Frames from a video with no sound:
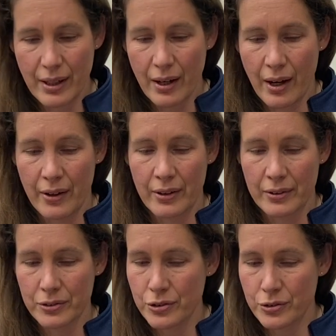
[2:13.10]

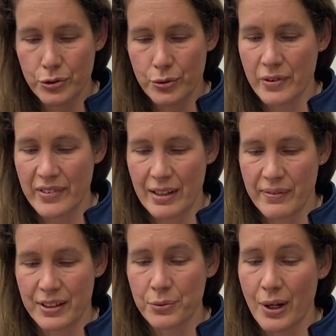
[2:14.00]
our true self
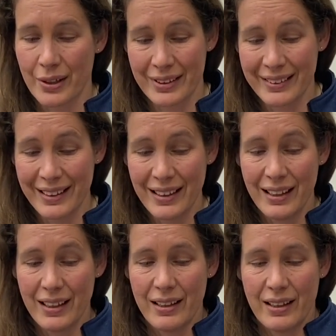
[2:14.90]
at work.
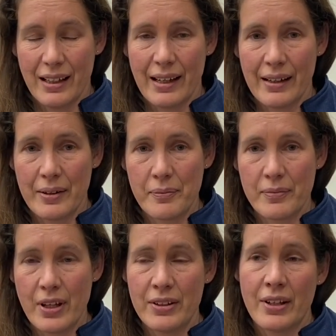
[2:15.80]

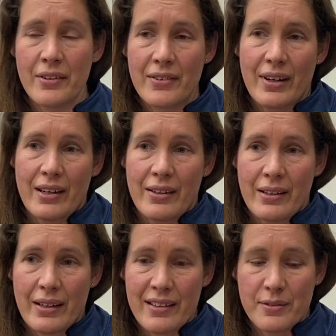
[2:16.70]
Another
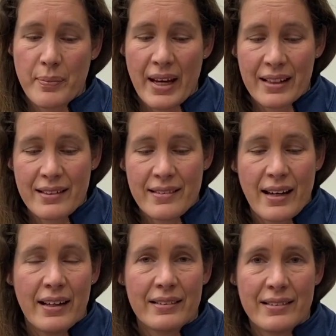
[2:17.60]
aspect is
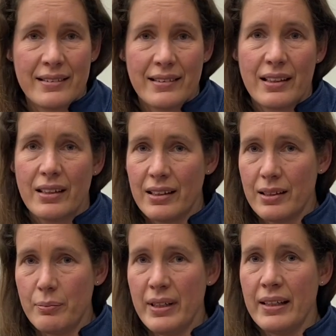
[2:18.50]
that
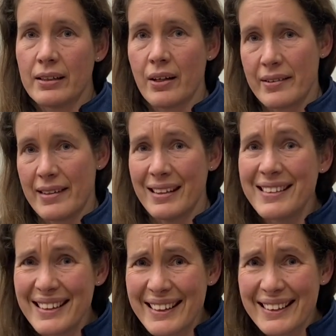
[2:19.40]
being
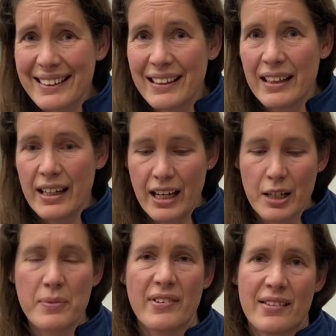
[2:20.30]
authentic
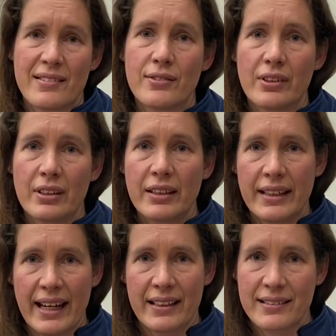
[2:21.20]
helps us to
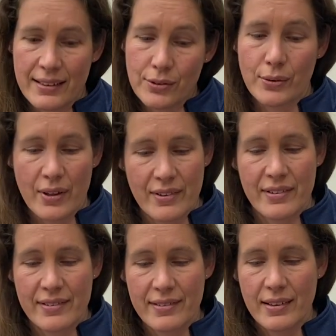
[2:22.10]
connect to
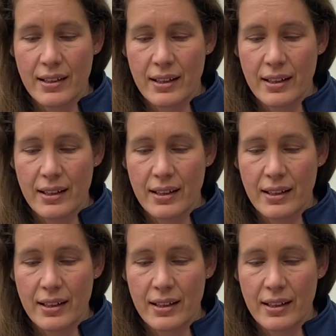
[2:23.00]
others